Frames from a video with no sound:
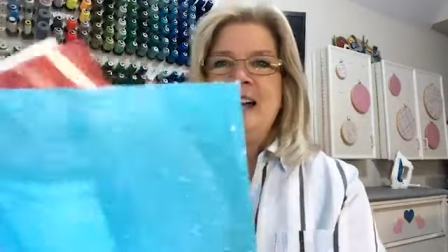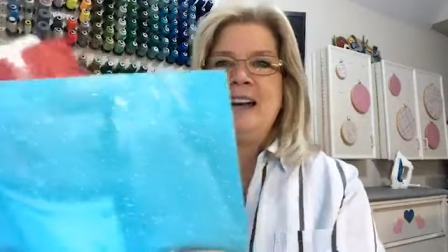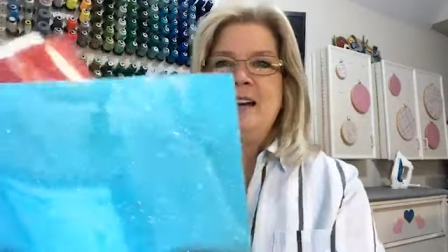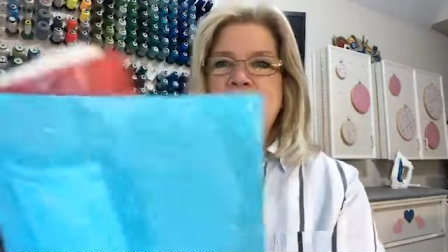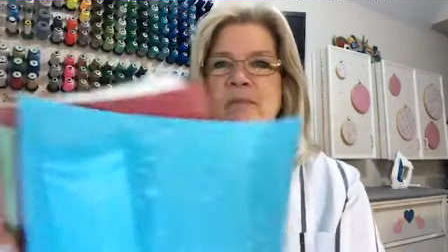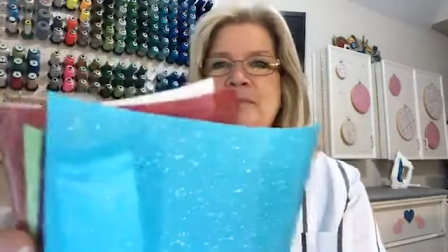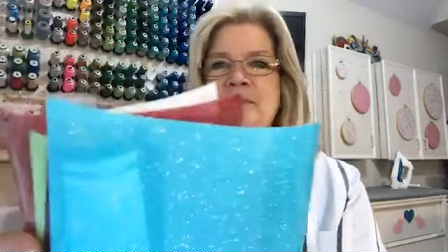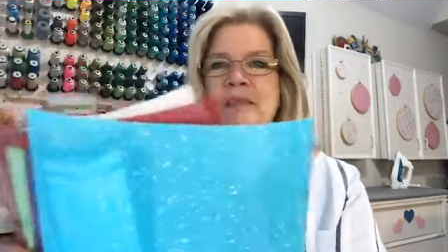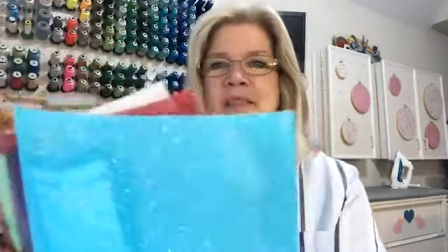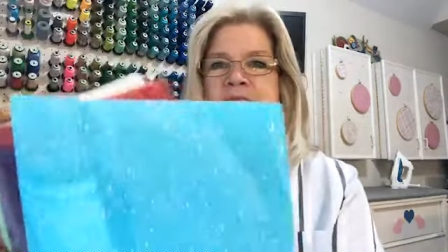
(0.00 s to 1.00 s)
Um,
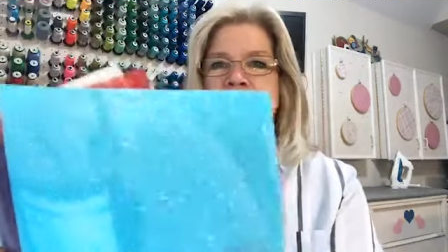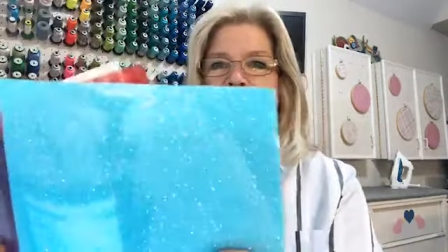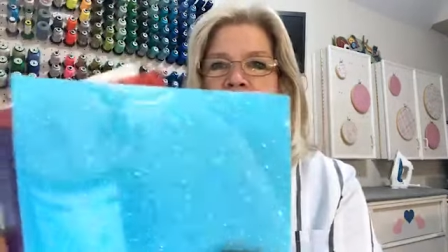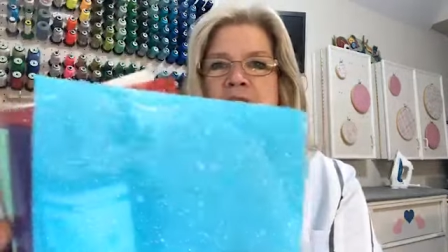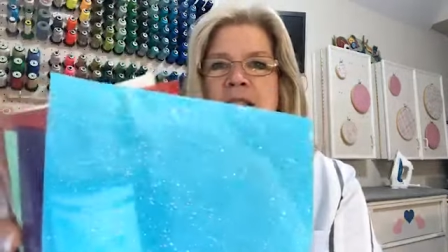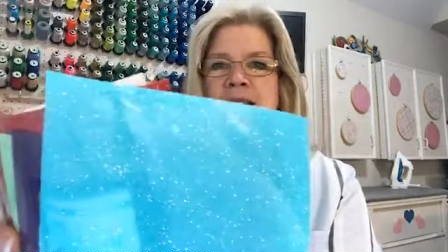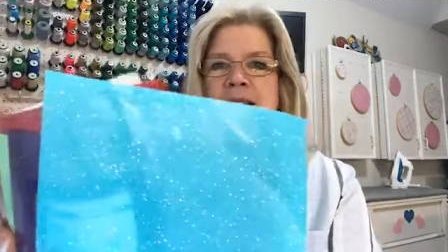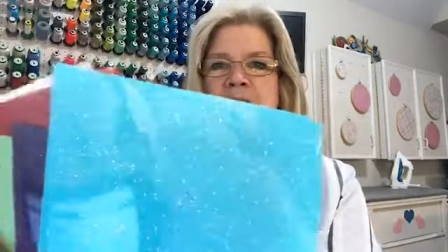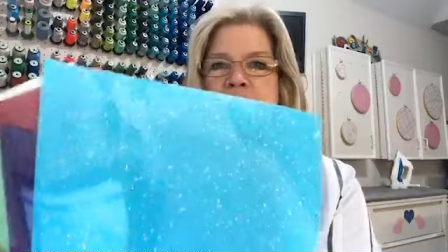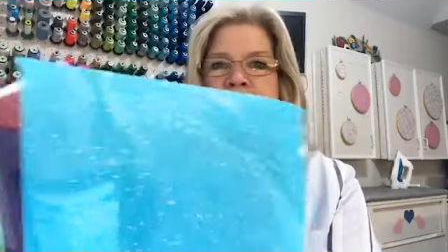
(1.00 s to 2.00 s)
here's just a
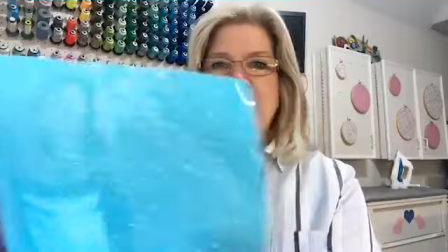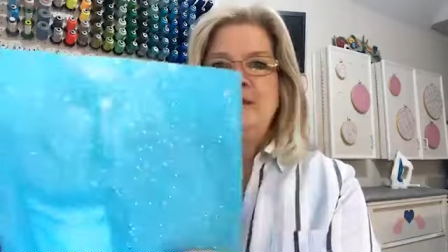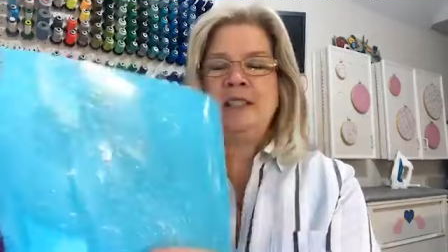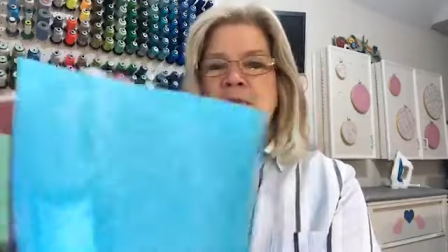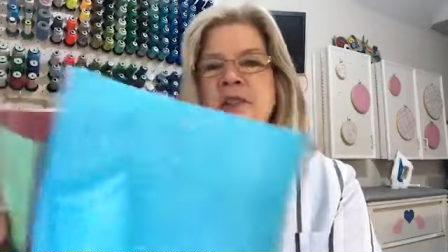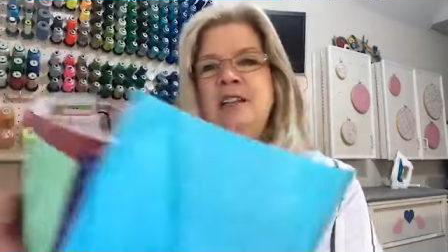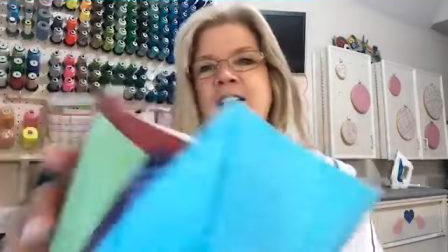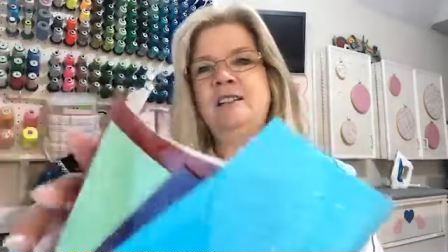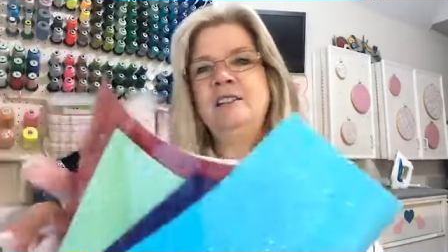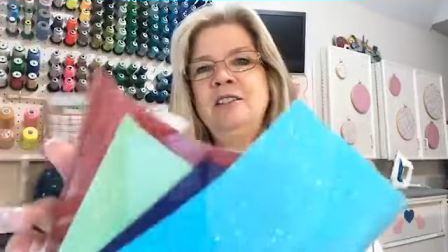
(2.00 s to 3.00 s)
sampling of some of the
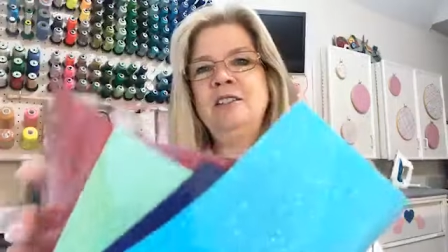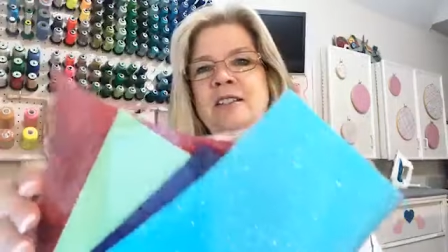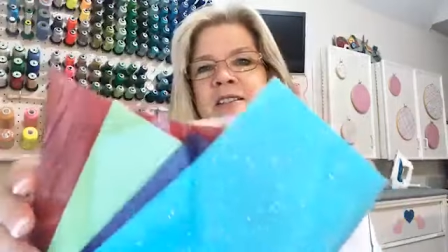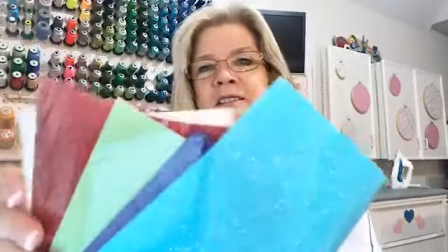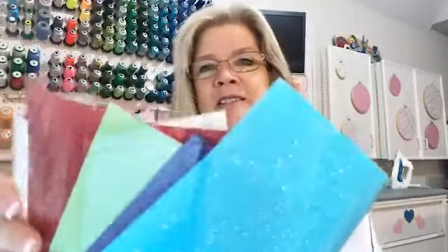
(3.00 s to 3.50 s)
colors.